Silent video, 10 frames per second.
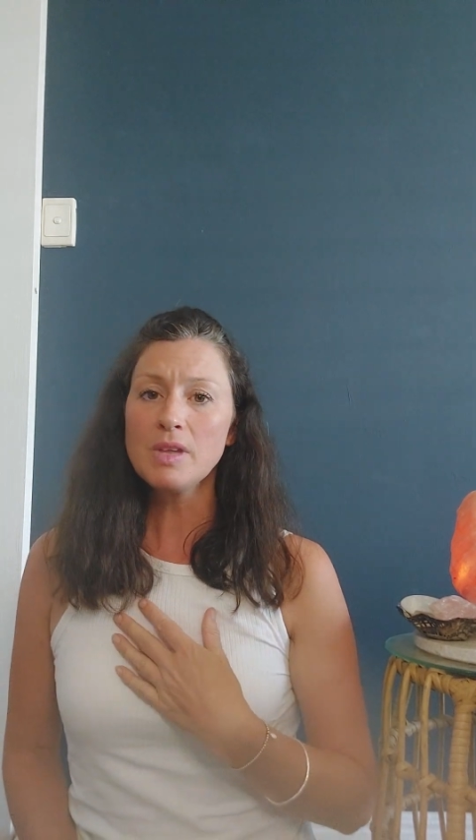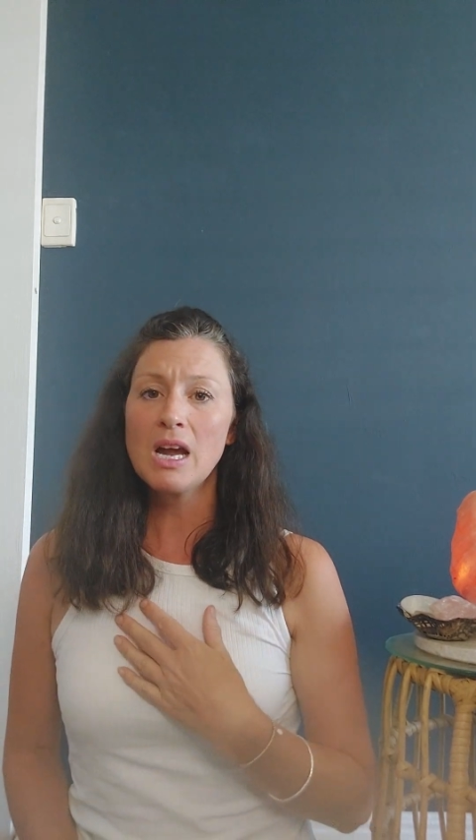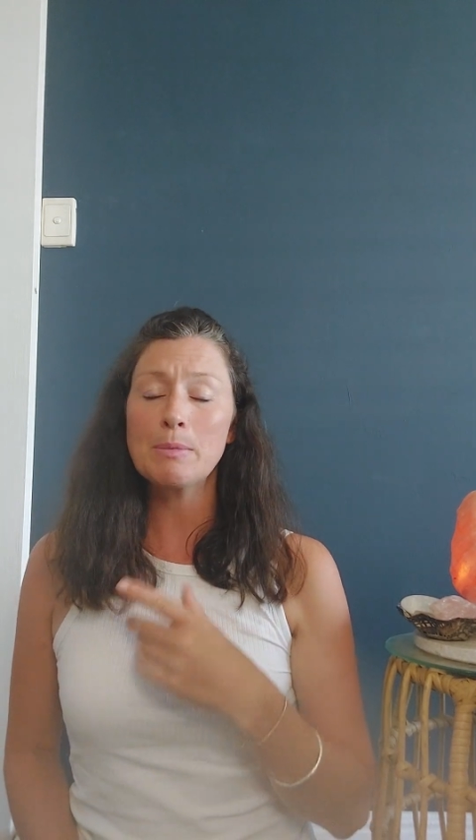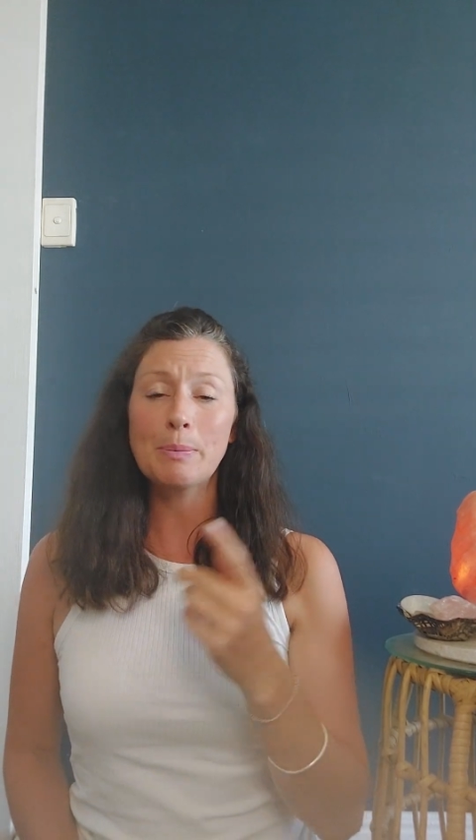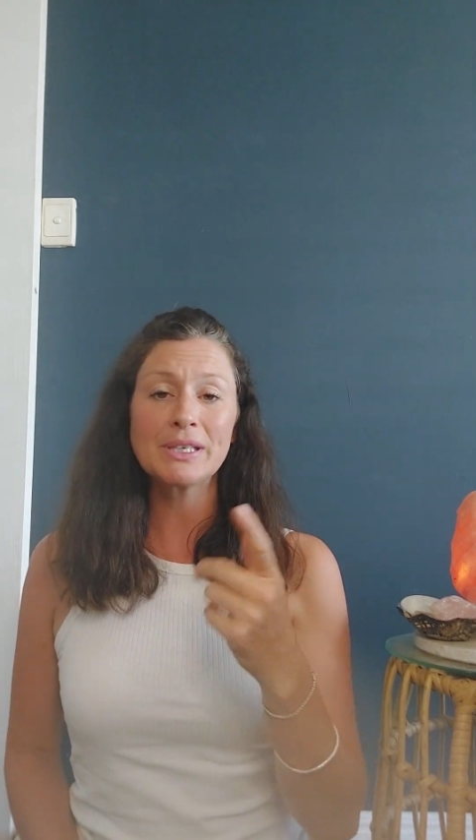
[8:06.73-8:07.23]

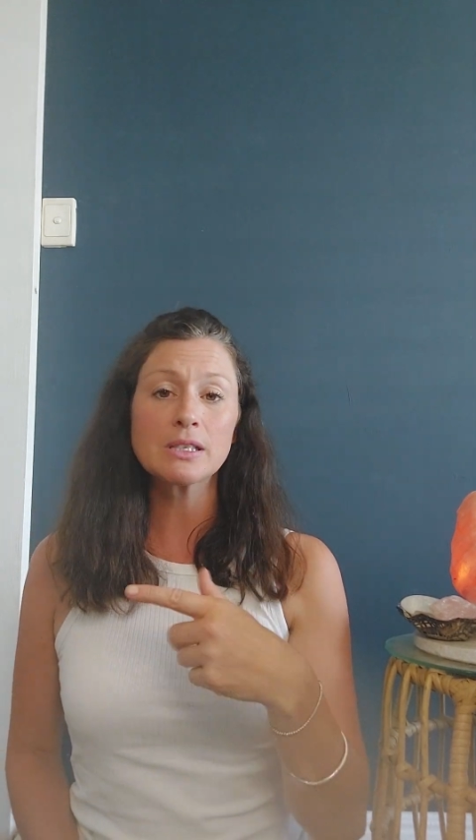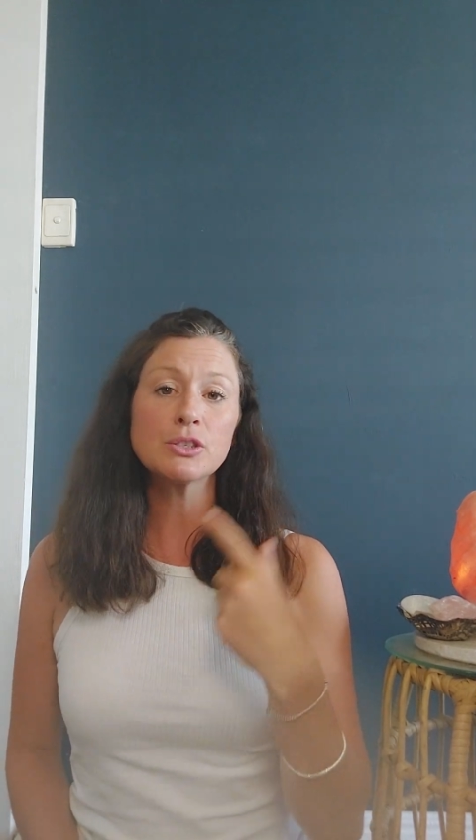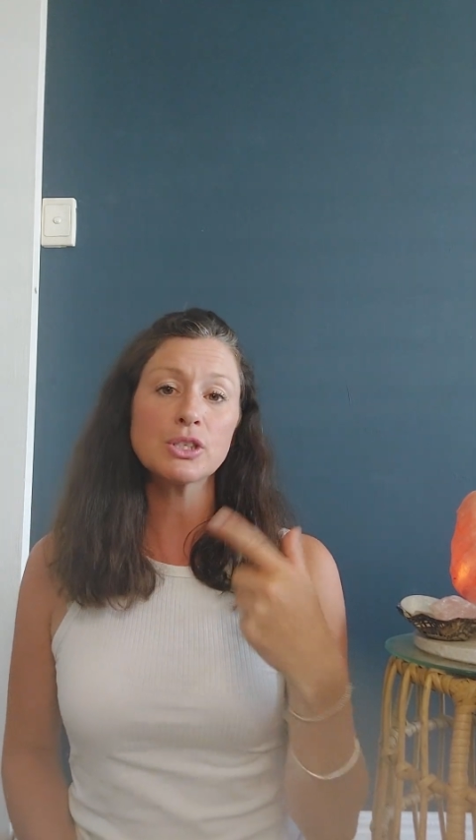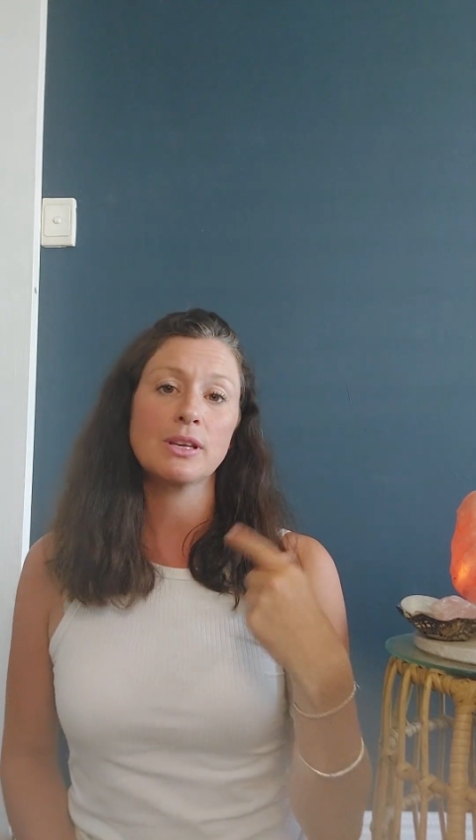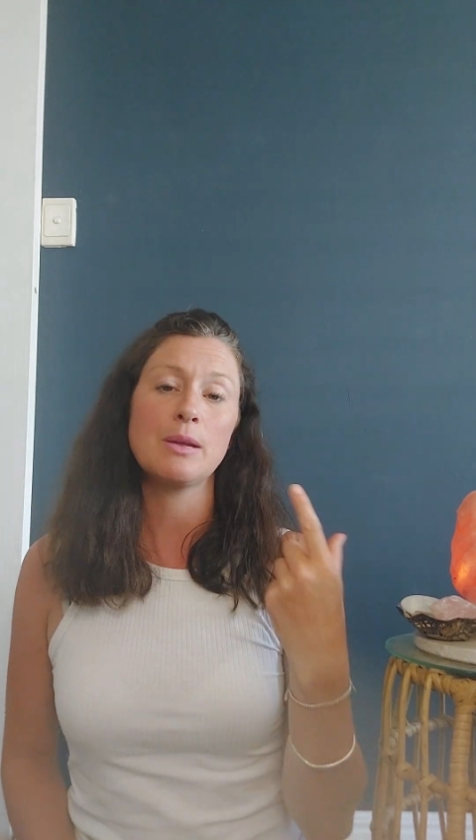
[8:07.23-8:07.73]
But basically
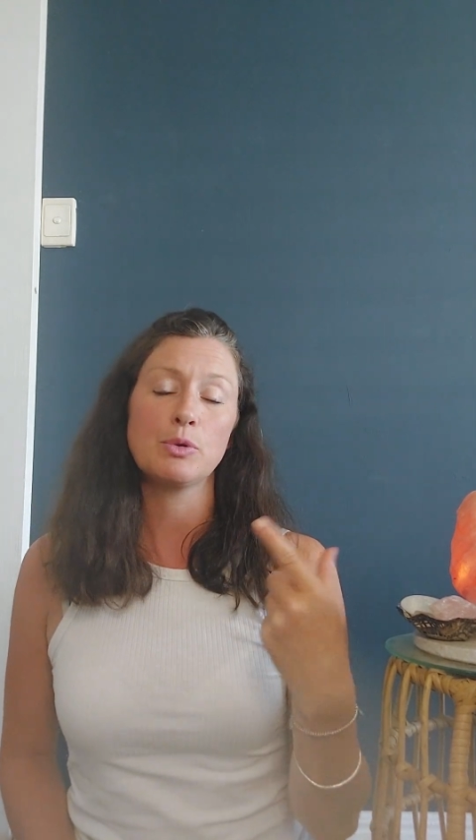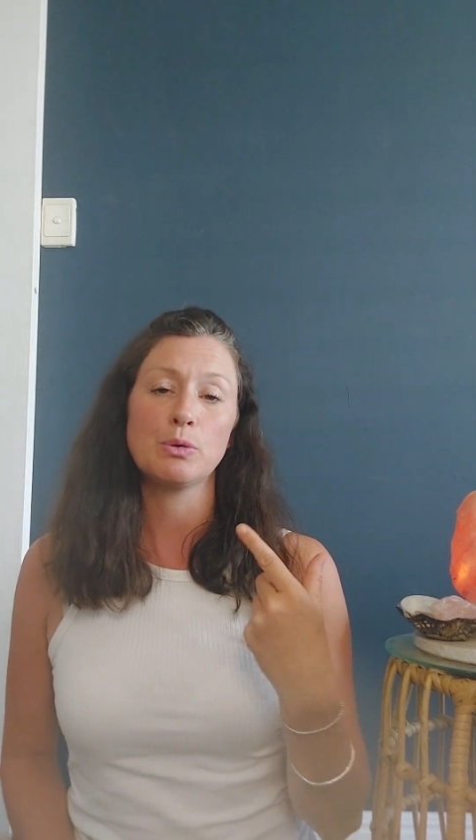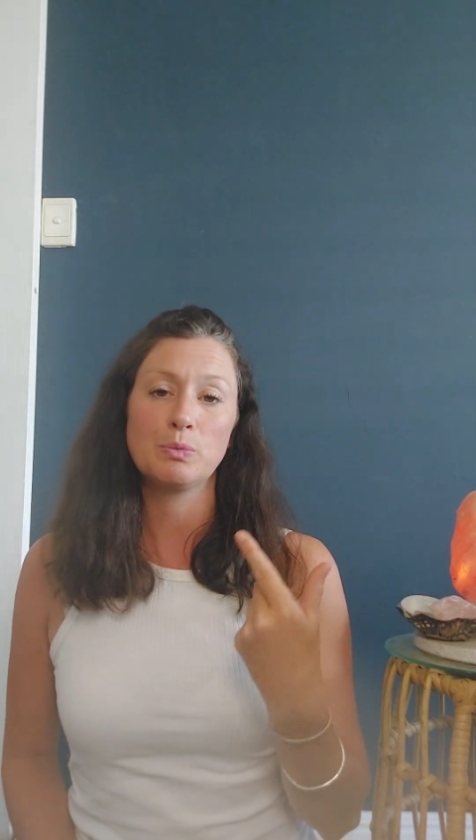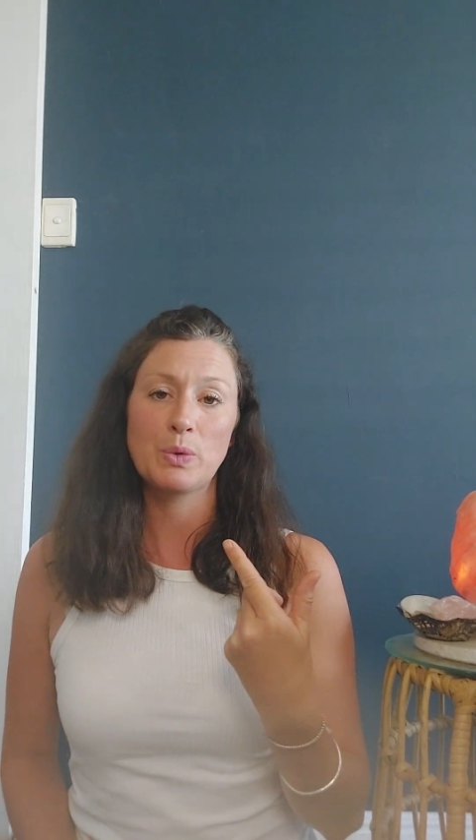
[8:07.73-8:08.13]
just keep going